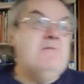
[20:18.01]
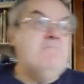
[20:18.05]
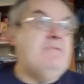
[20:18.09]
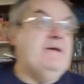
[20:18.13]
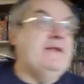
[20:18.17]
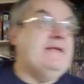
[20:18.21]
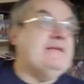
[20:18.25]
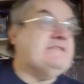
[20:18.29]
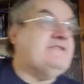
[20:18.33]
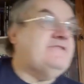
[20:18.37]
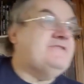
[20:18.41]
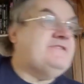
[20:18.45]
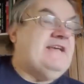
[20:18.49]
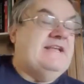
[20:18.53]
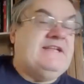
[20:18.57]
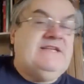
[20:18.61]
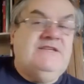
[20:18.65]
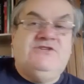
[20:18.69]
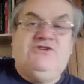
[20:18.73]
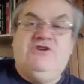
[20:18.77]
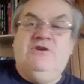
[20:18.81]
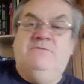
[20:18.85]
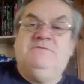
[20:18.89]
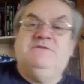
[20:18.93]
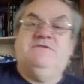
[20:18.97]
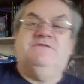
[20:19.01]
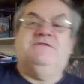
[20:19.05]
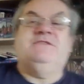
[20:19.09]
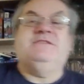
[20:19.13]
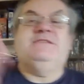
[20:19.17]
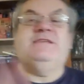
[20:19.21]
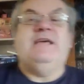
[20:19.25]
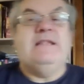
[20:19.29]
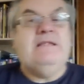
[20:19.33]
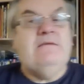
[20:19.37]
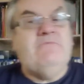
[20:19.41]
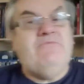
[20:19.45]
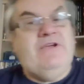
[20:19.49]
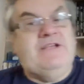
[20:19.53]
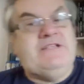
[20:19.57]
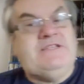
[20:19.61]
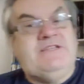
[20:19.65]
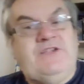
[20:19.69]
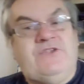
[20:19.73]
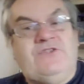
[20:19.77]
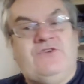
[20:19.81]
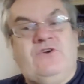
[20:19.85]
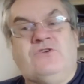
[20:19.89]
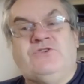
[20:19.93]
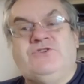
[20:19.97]
But as I said, in terms of
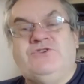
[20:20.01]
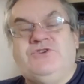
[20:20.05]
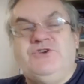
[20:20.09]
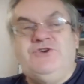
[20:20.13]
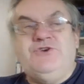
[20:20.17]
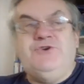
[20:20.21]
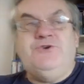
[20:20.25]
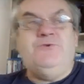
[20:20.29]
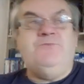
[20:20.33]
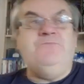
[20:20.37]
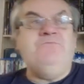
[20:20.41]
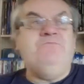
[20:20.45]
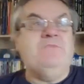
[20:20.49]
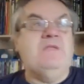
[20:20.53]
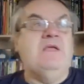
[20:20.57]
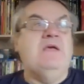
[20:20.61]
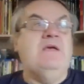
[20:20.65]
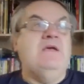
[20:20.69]
celebrating Doctor Who,